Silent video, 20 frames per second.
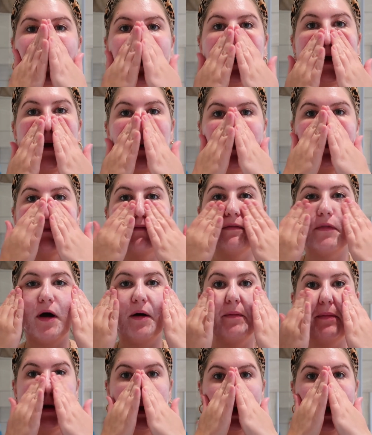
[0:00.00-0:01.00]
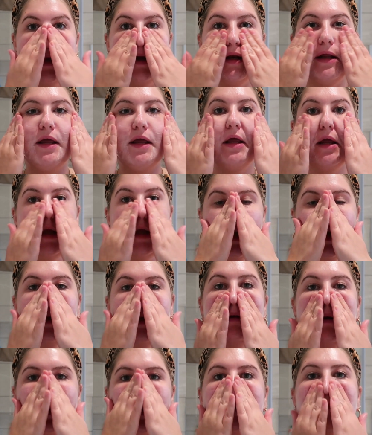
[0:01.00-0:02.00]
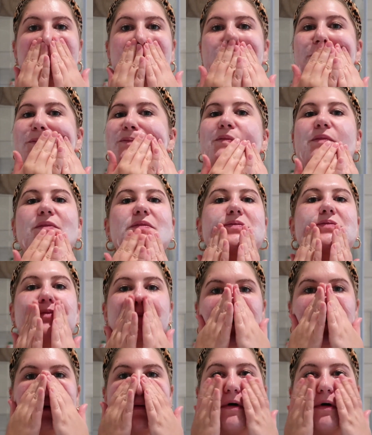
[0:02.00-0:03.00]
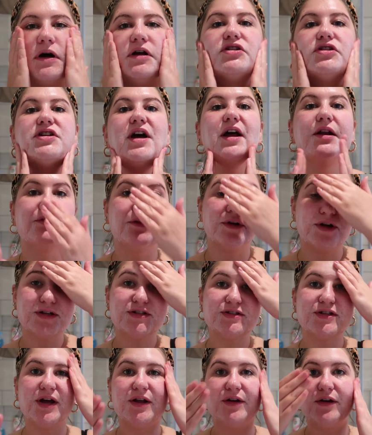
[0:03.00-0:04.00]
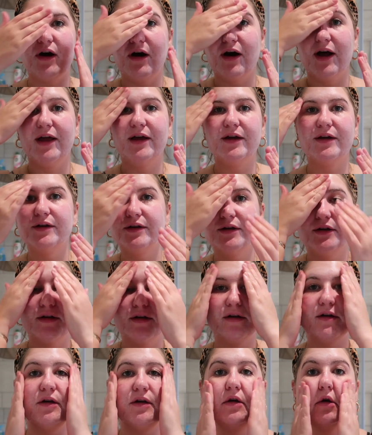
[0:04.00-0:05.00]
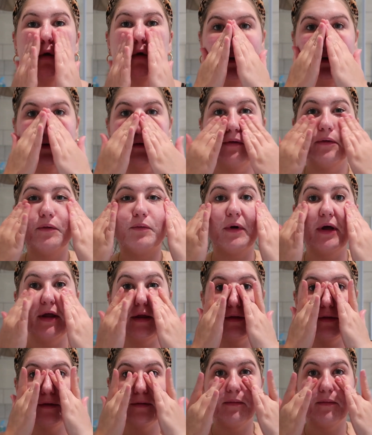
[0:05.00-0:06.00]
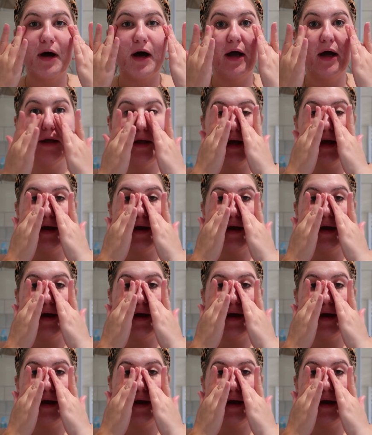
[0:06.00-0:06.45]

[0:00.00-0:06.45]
and rub it in. Quite generous at night with my